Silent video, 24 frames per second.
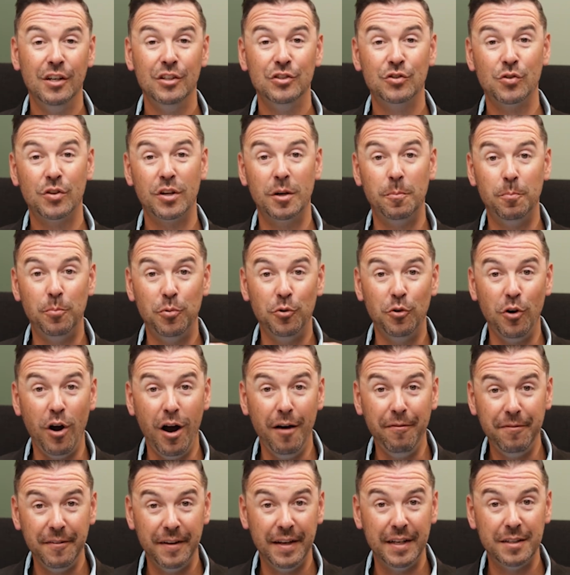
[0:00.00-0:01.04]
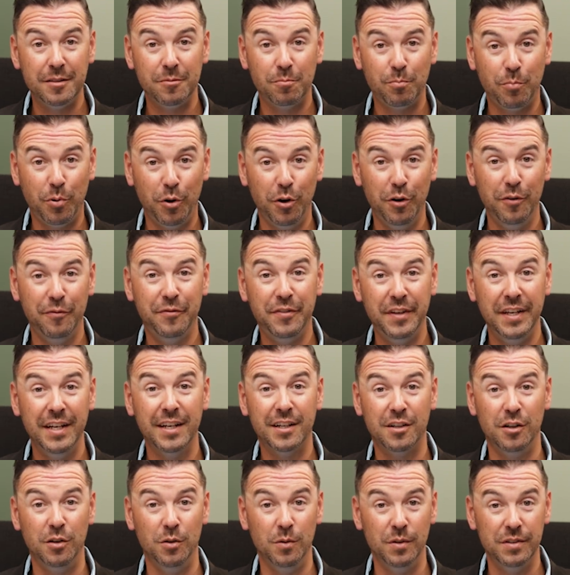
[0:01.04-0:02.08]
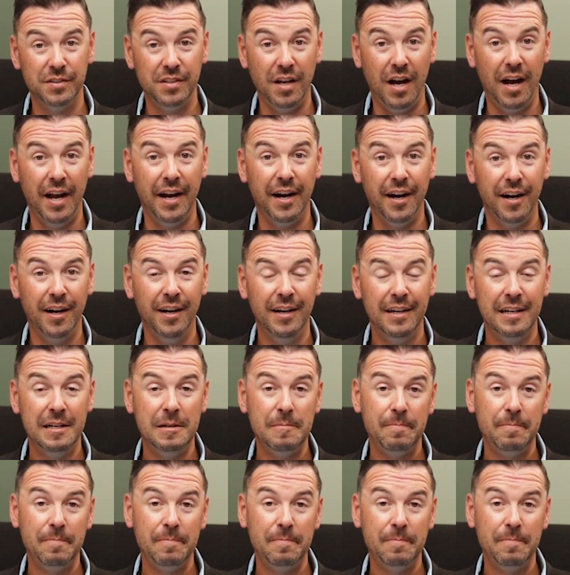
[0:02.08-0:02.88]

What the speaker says: So their profit per vehicle was higher,